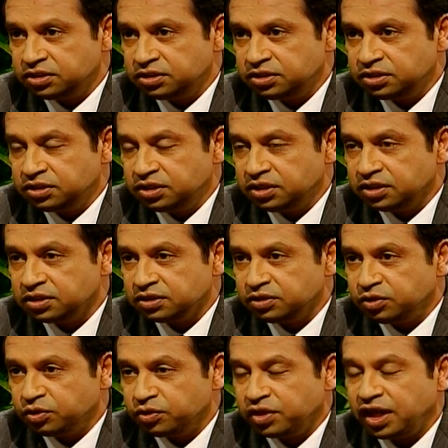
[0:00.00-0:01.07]

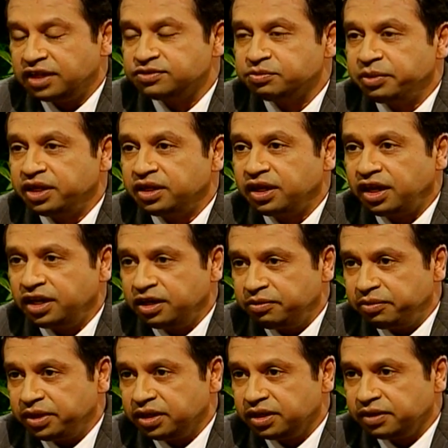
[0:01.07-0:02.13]
Mm-hmm. Growth has been
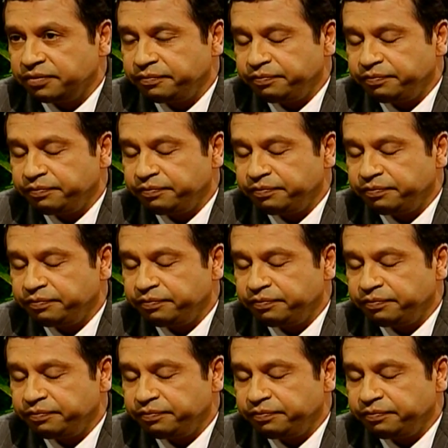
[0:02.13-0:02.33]
anemic.